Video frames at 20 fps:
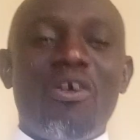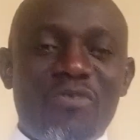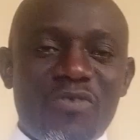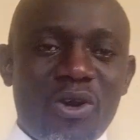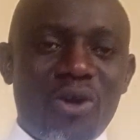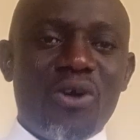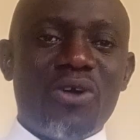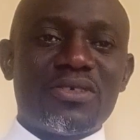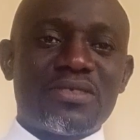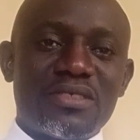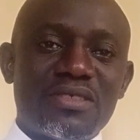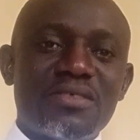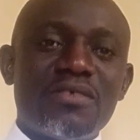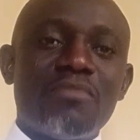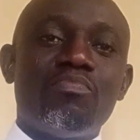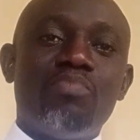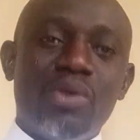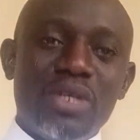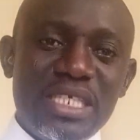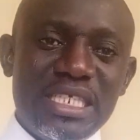of course,
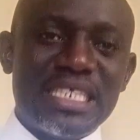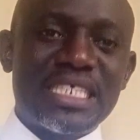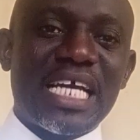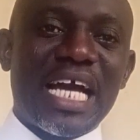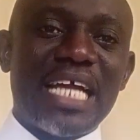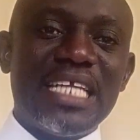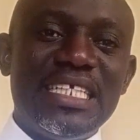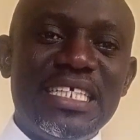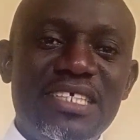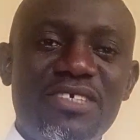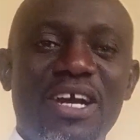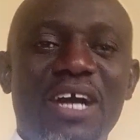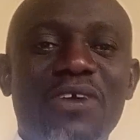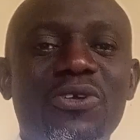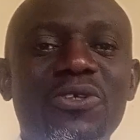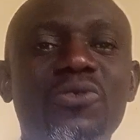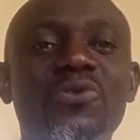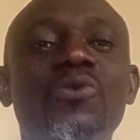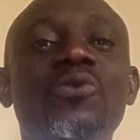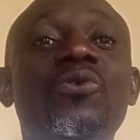politically you are
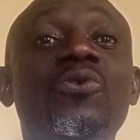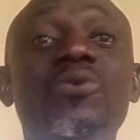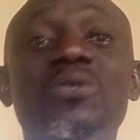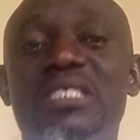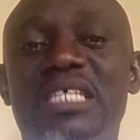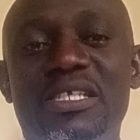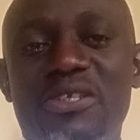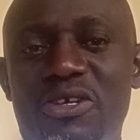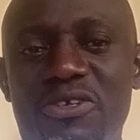going to lose a